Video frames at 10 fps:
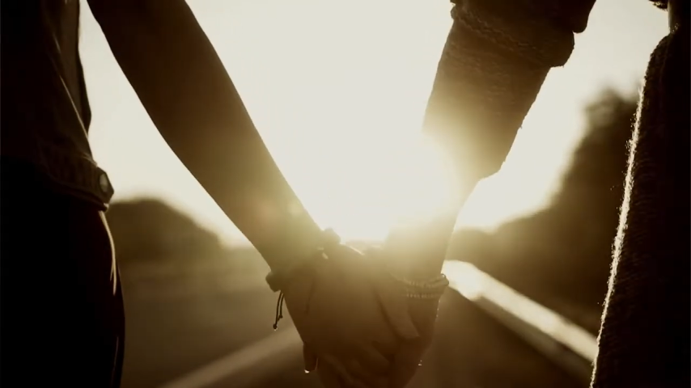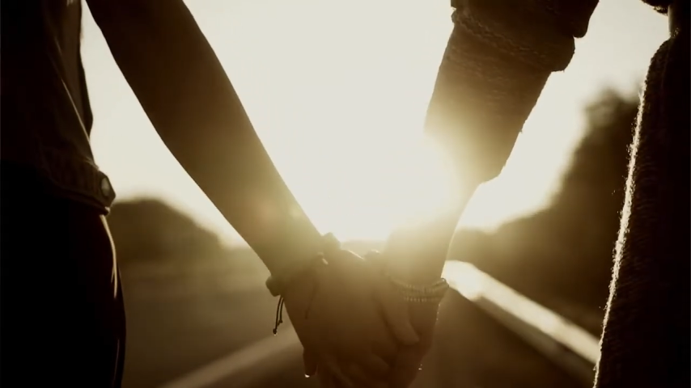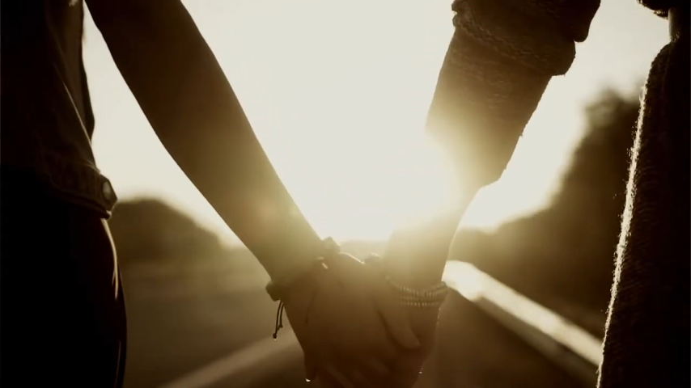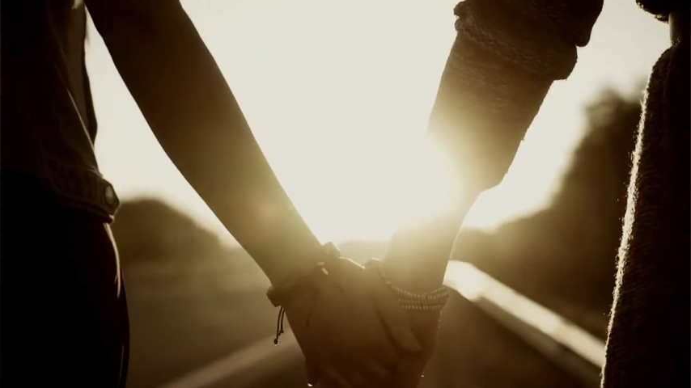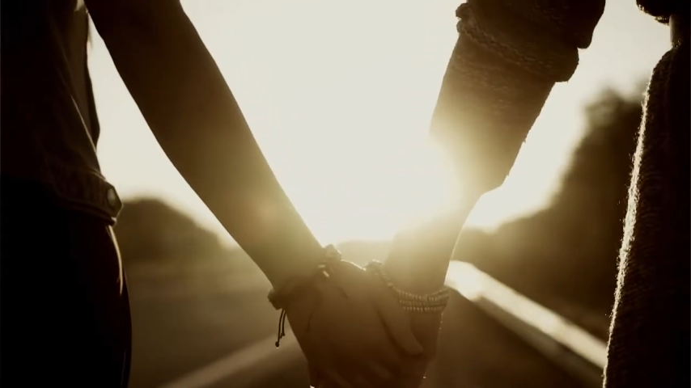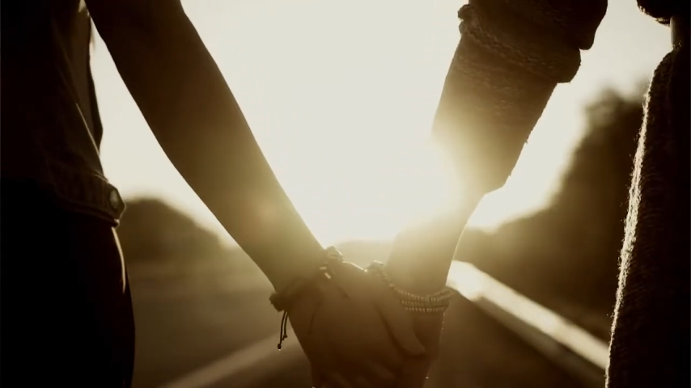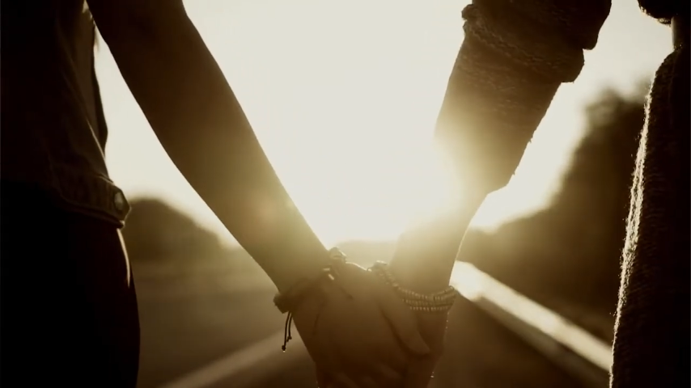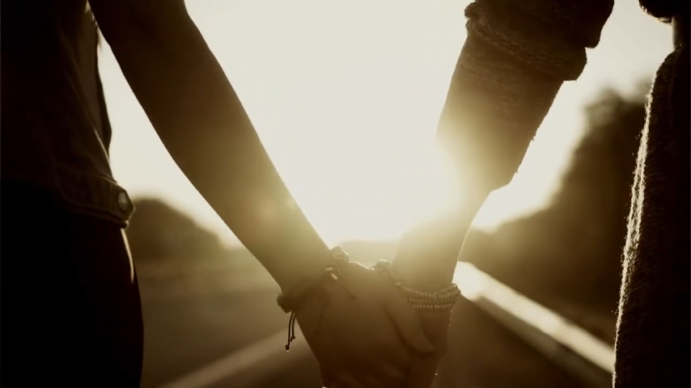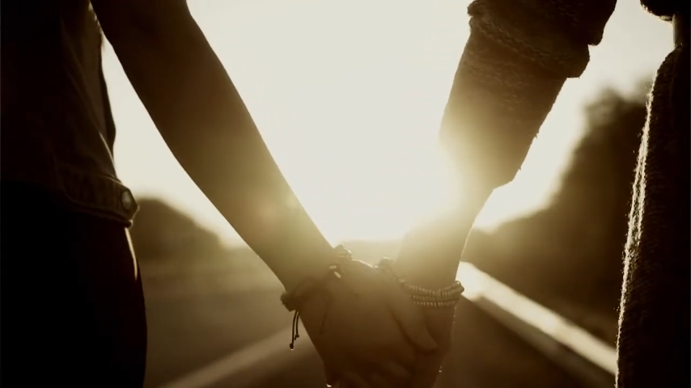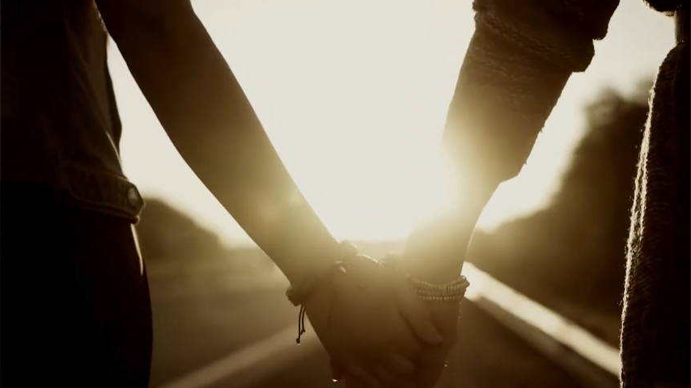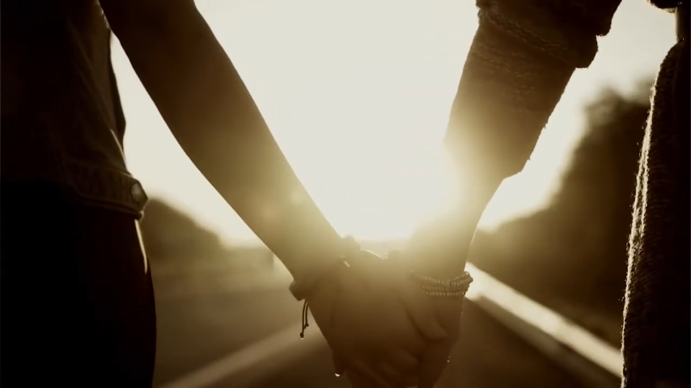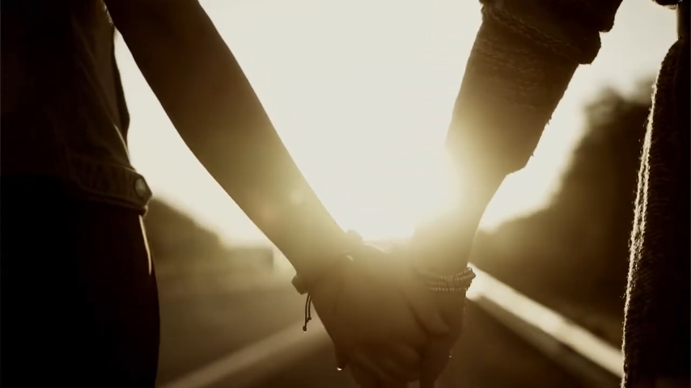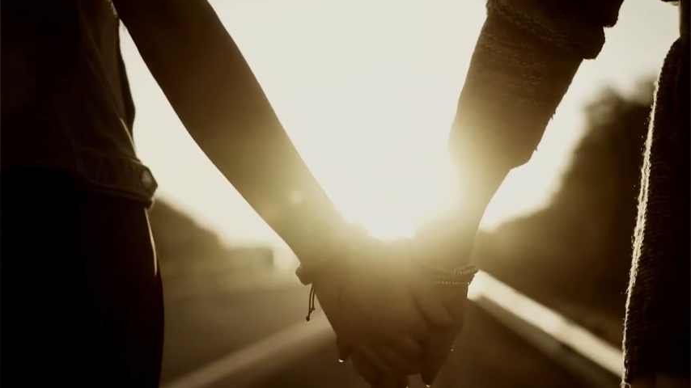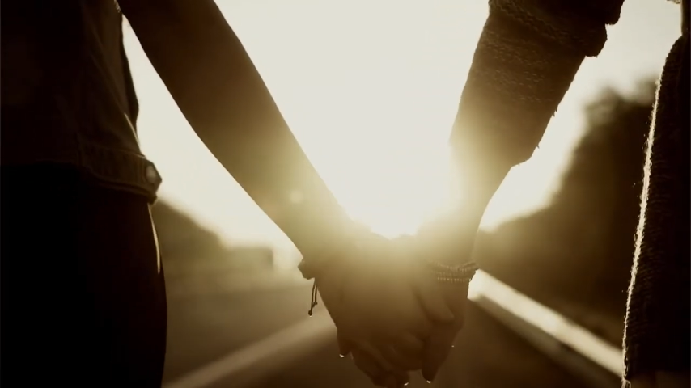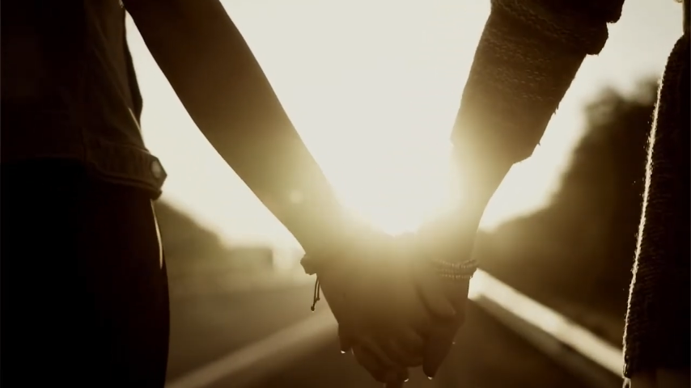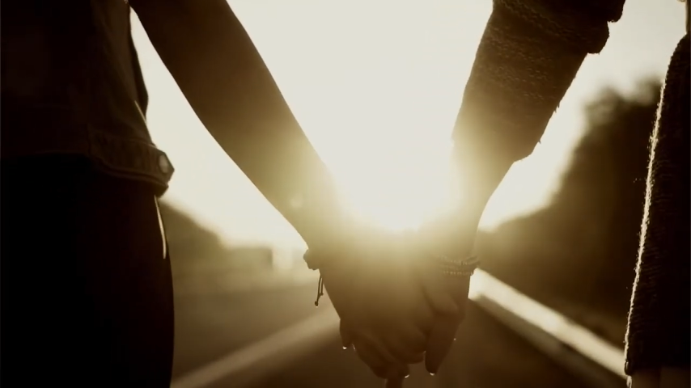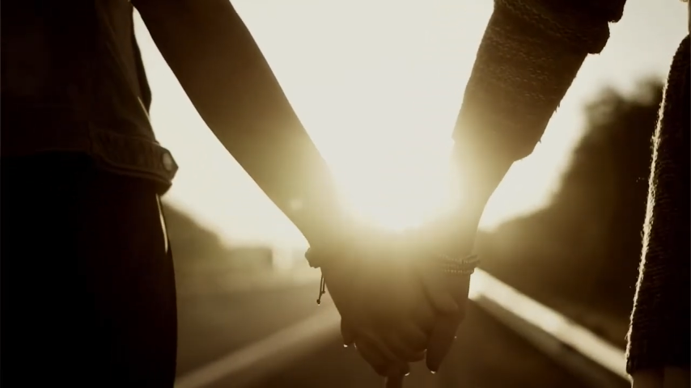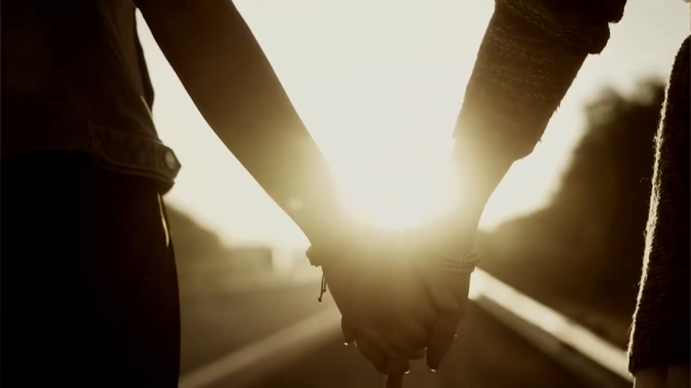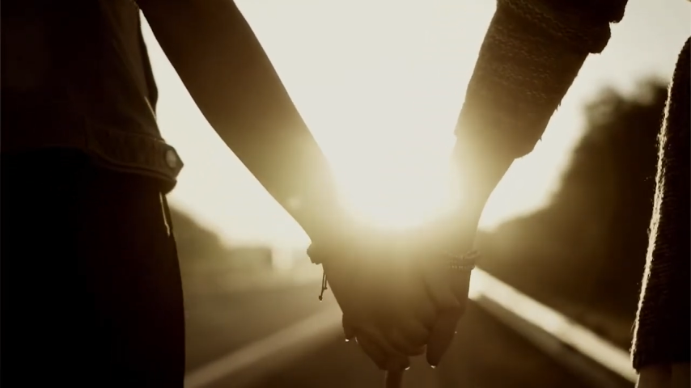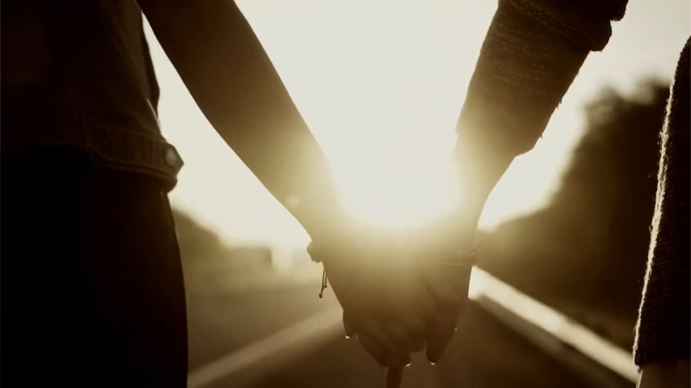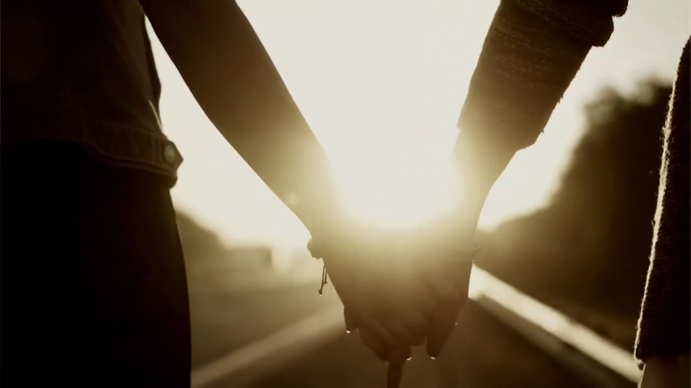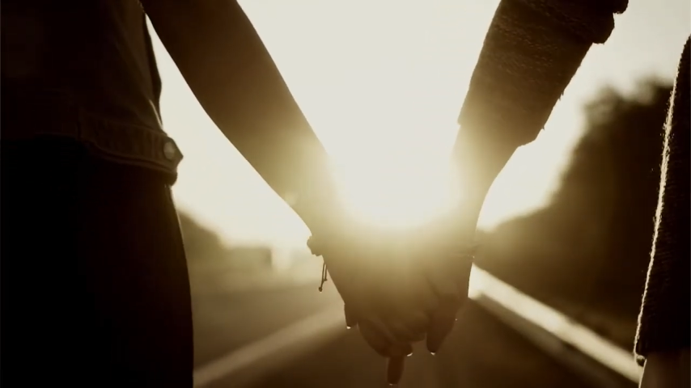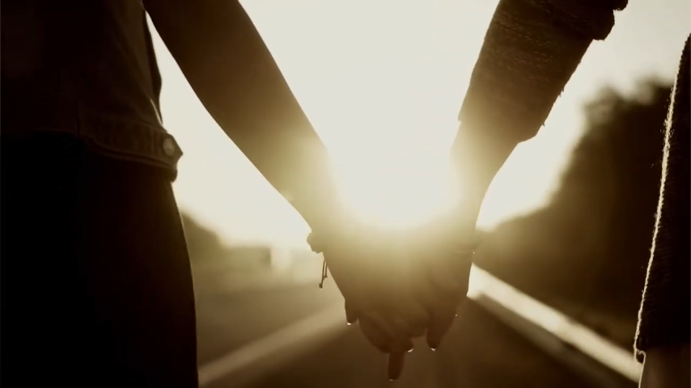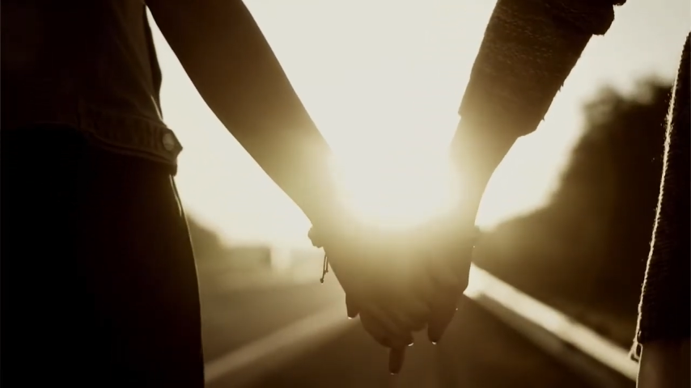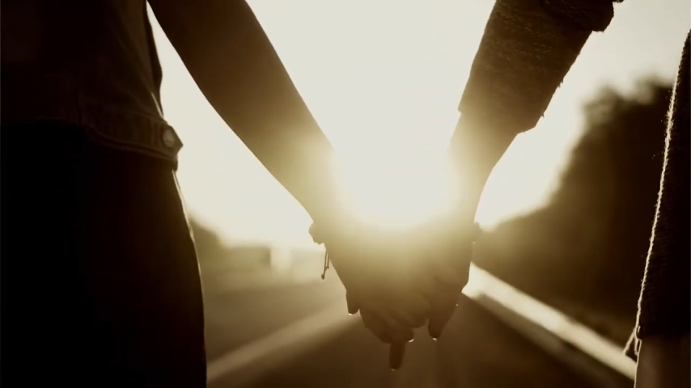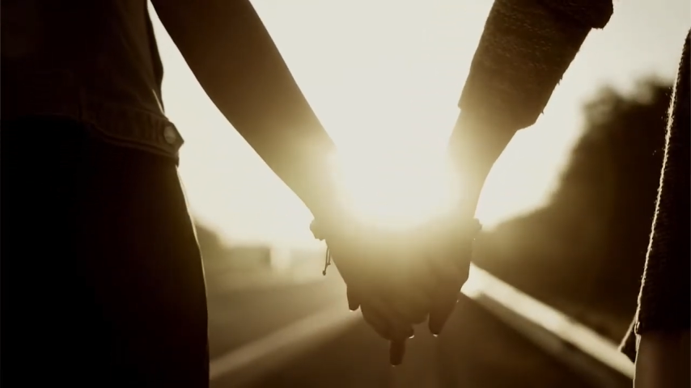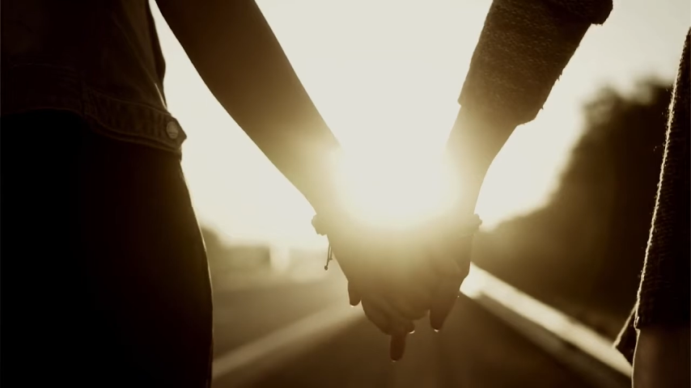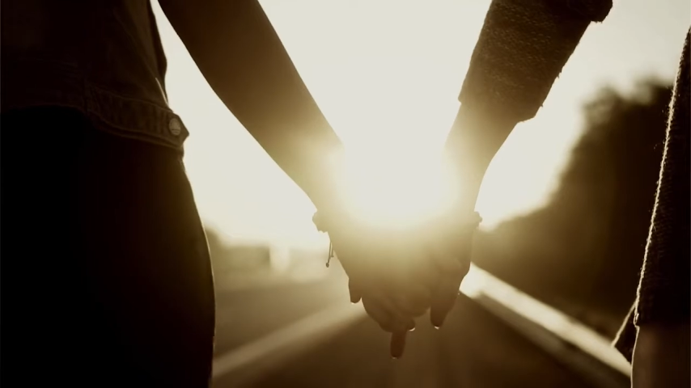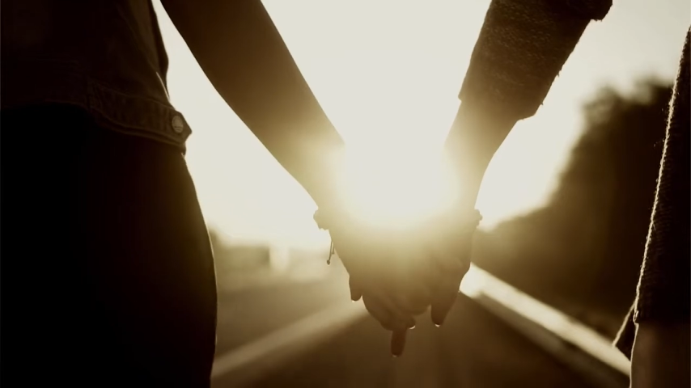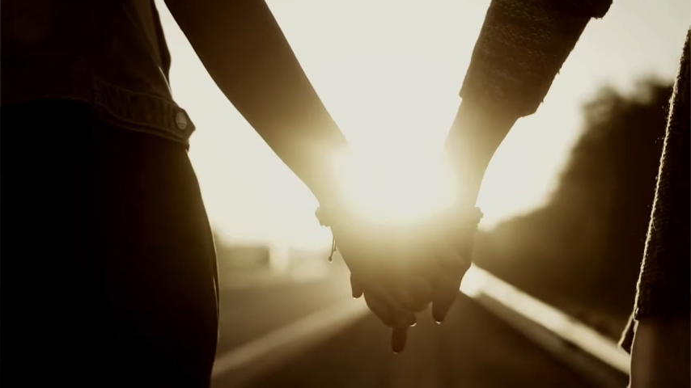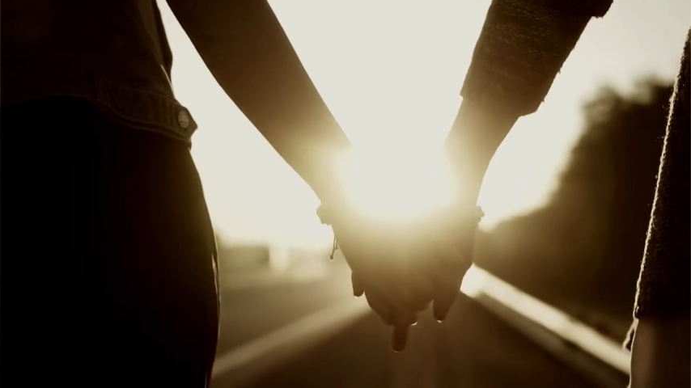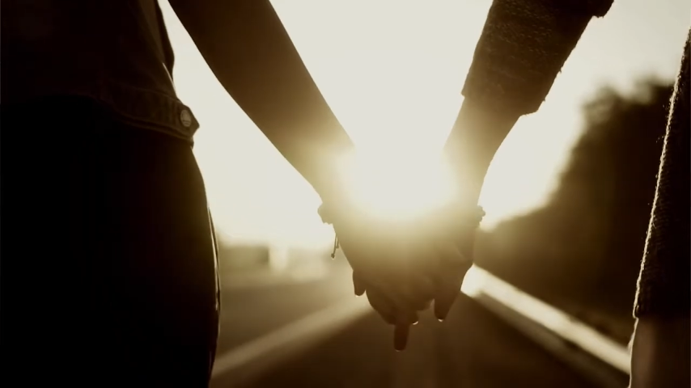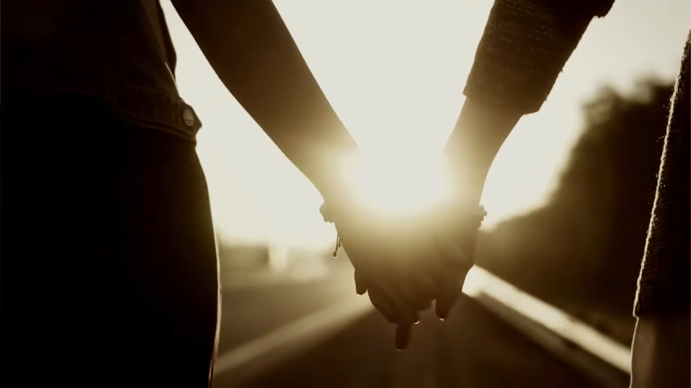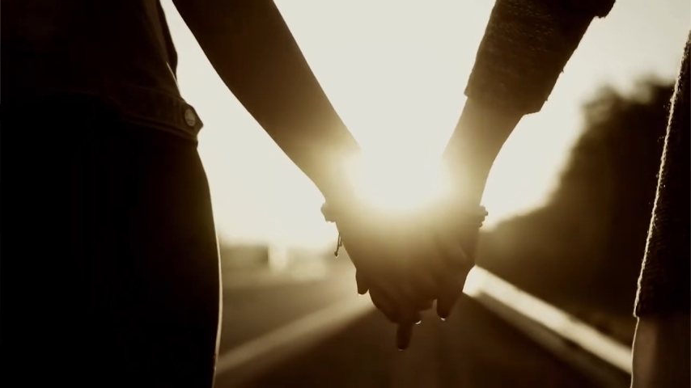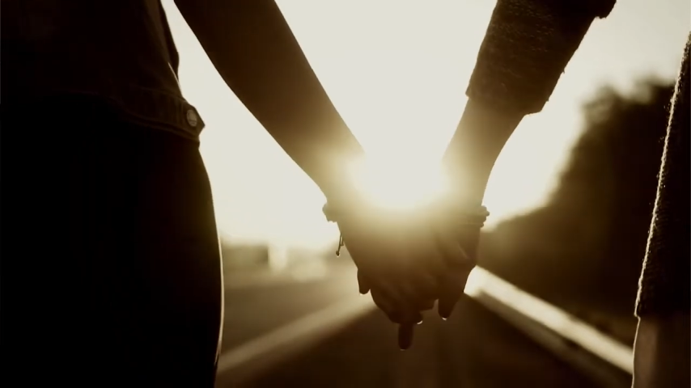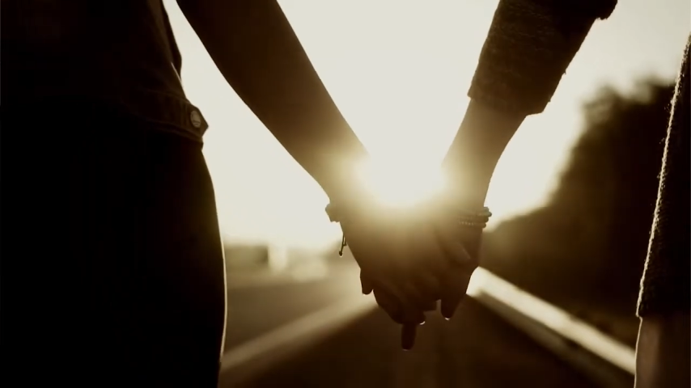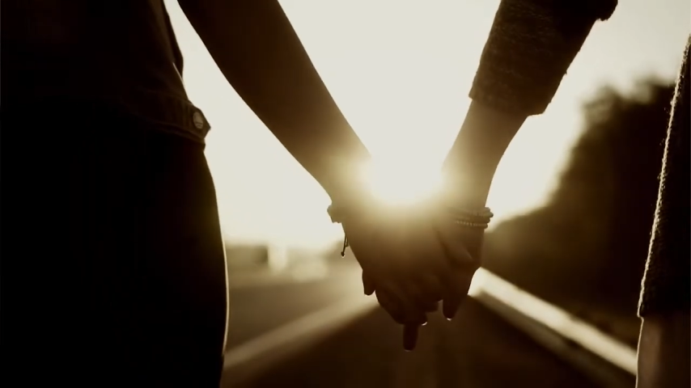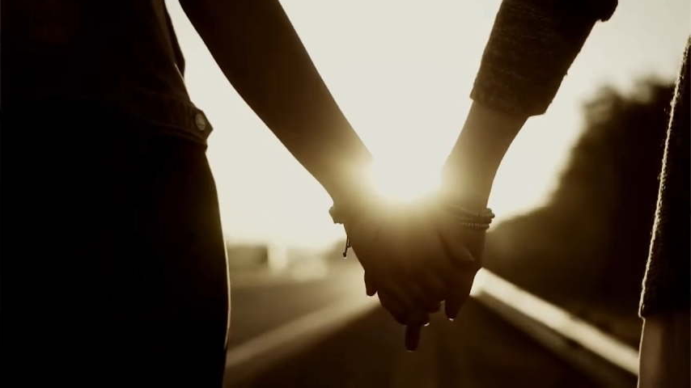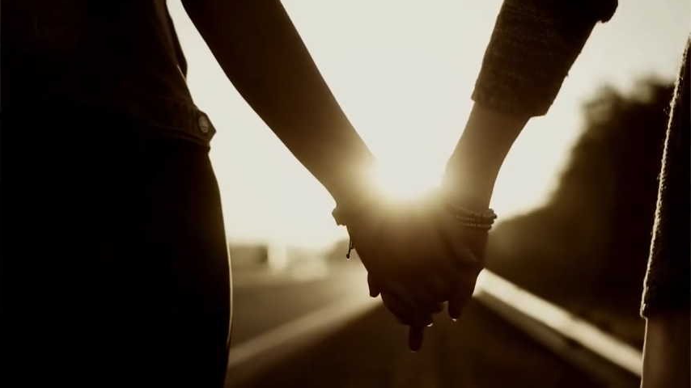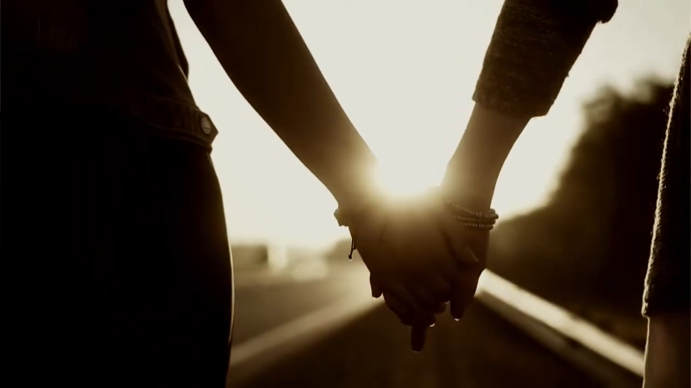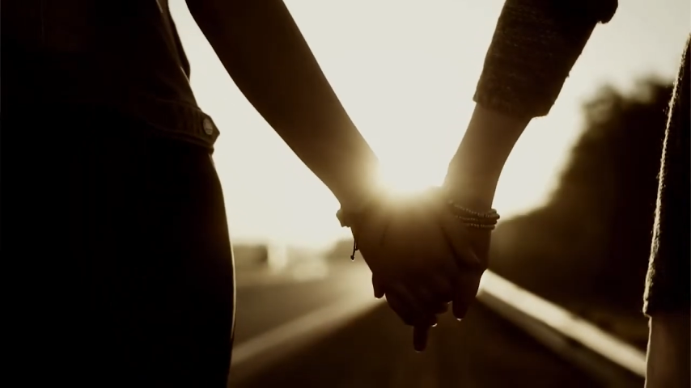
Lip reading: Nobody's mouth can be seen.